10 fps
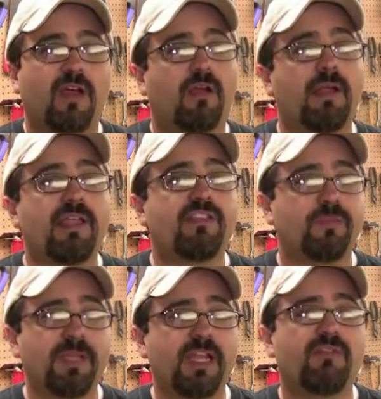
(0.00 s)
Alright,
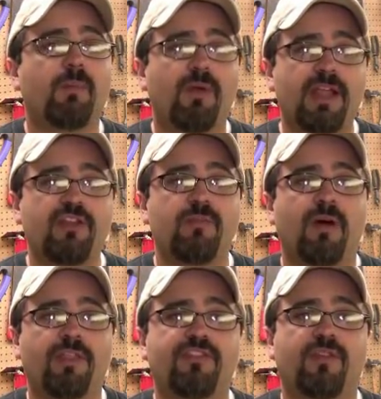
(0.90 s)
it's the beginning of a brand new
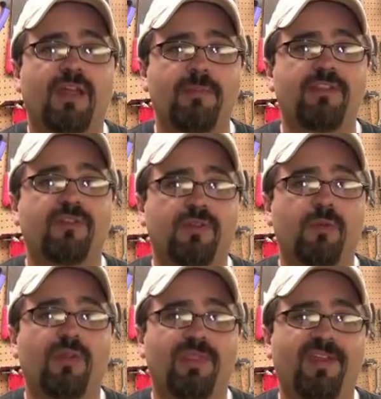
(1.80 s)
month, so that means
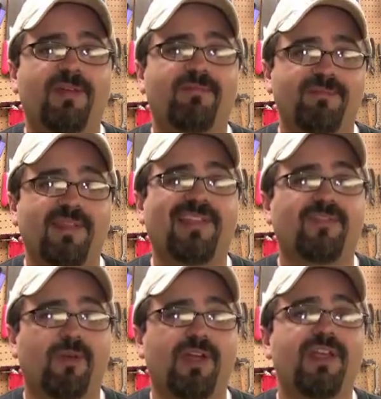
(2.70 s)
only one thing.
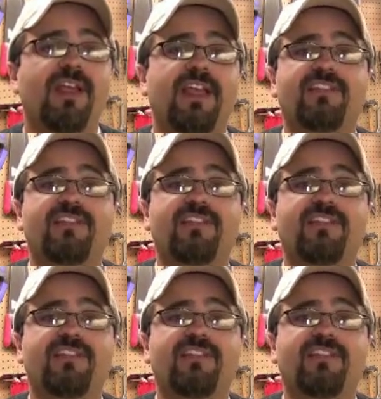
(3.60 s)
That's right.